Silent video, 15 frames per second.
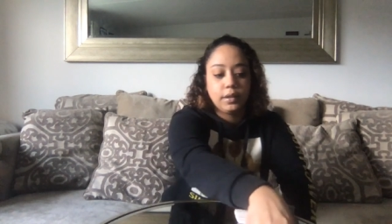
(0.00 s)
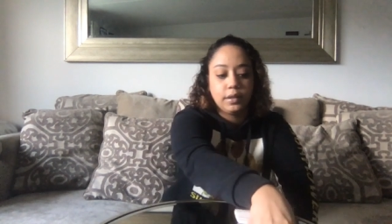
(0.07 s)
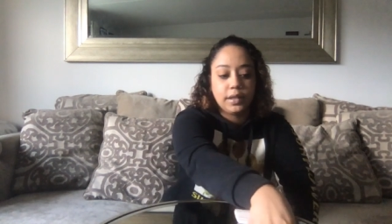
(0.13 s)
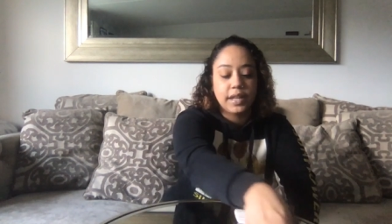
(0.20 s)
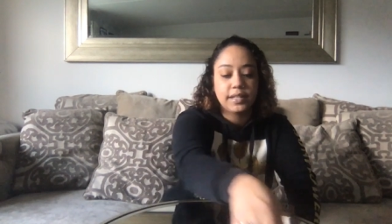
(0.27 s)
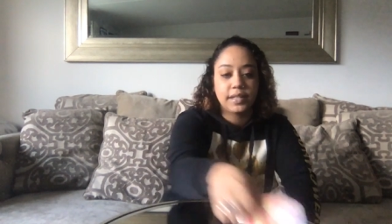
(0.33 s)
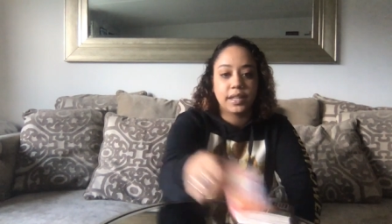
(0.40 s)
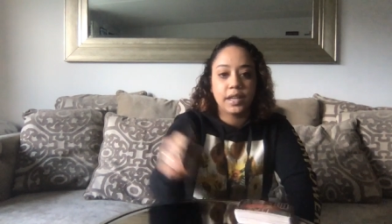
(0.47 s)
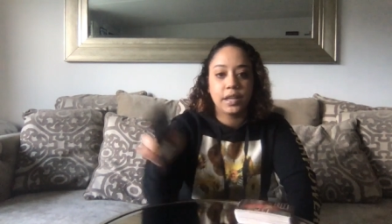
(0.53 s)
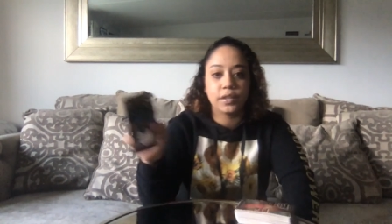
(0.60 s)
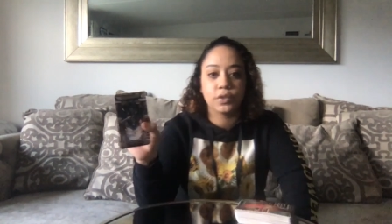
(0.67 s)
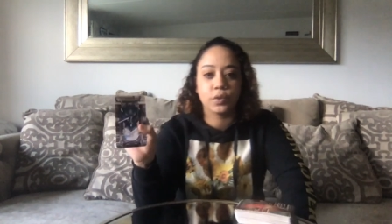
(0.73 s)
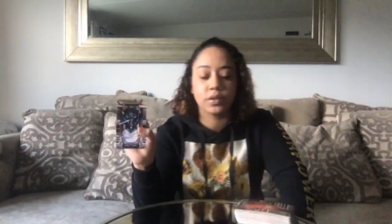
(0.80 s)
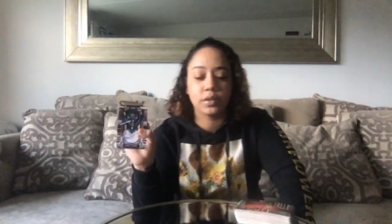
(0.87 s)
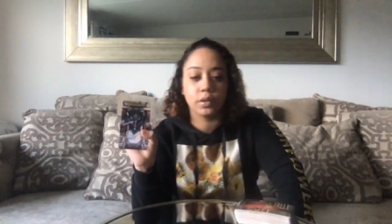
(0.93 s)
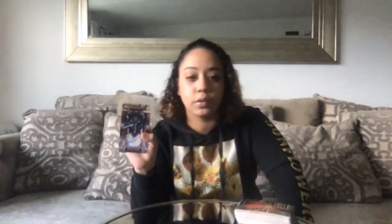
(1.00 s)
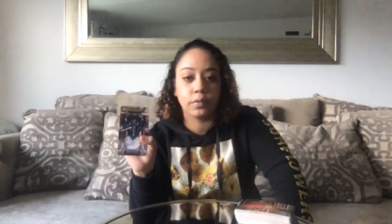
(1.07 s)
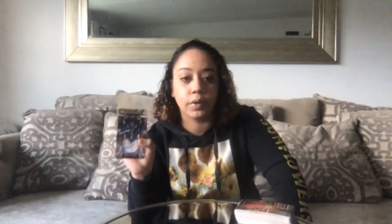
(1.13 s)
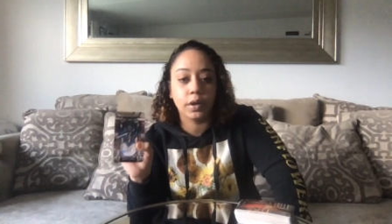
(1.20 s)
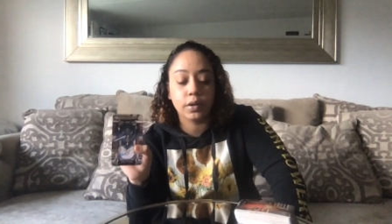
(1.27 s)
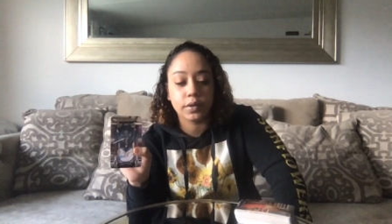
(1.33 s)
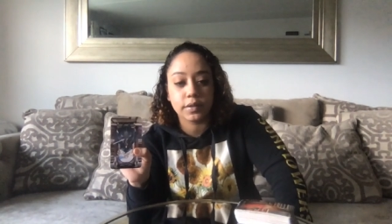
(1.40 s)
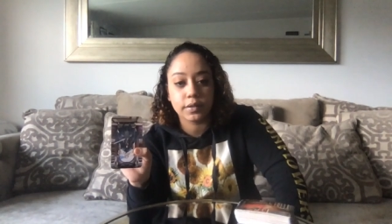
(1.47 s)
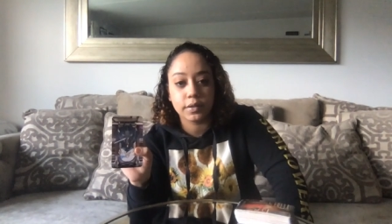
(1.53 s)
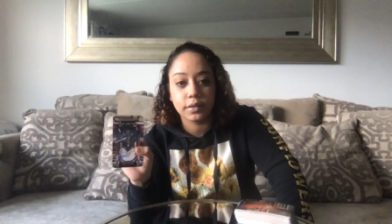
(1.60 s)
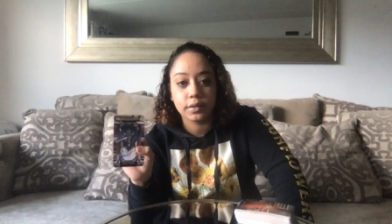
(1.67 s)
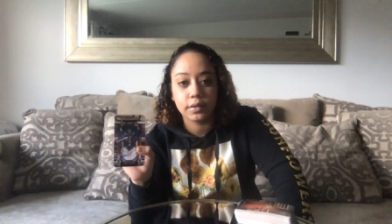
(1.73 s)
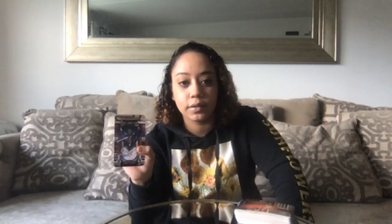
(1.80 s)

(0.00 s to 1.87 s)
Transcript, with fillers: That's the King of Swords in the reverse.